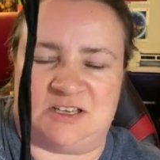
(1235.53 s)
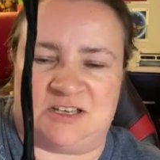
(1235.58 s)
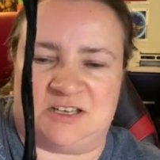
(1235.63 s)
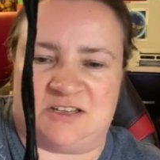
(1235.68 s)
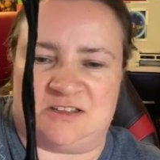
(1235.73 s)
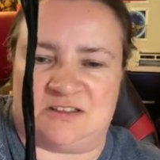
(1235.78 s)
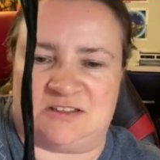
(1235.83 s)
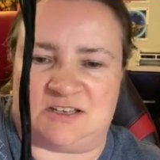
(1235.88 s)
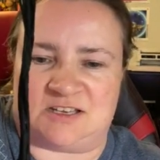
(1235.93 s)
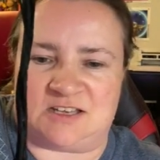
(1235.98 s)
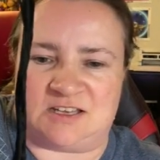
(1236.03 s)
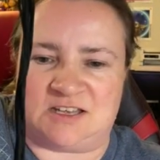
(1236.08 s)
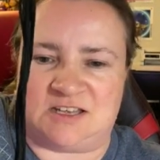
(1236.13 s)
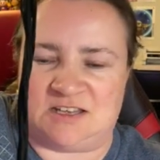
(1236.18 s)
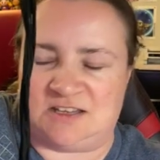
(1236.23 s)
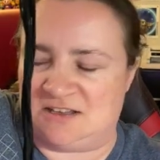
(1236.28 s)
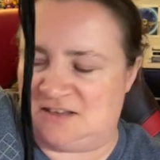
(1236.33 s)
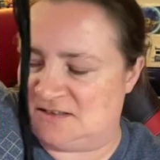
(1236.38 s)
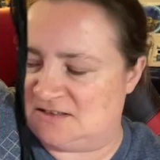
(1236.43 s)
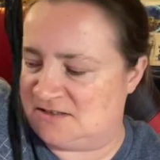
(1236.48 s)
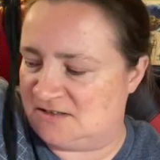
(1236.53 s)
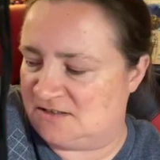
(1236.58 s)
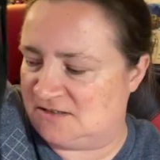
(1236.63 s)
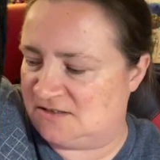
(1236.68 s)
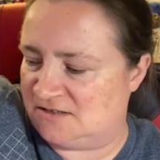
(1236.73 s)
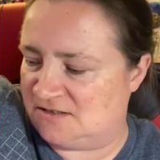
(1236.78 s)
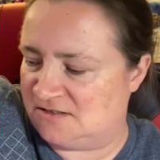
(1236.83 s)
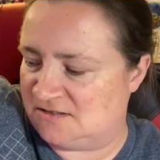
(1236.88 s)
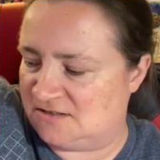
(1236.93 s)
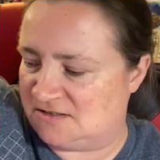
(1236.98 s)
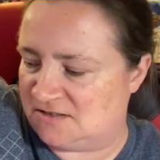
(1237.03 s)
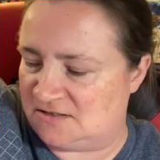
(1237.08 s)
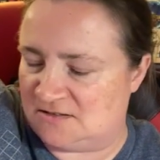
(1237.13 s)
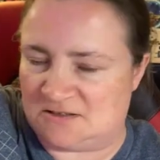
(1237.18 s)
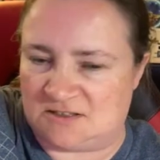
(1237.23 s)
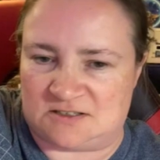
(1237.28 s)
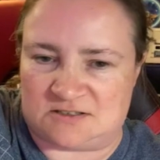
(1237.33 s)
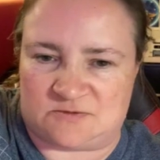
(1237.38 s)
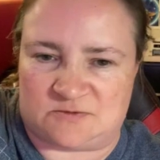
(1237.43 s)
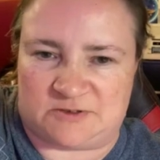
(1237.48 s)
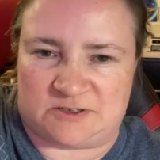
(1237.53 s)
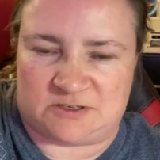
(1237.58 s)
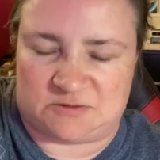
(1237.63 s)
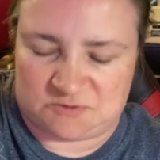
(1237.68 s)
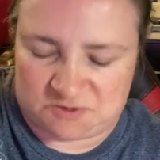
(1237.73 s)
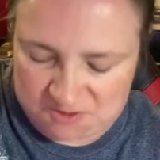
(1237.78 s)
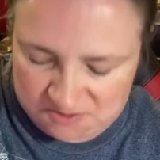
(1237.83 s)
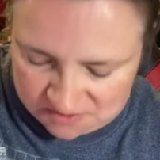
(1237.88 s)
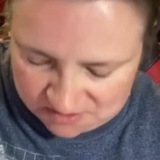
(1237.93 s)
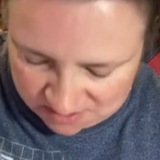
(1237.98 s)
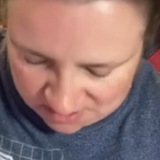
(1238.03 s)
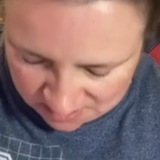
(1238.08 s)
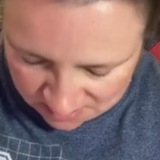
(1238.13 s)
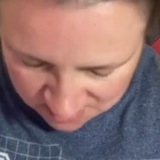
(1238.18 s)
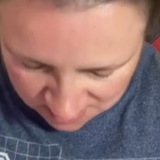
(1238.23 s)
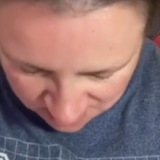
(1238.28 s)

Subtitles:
in the kit, so that's what I'm using.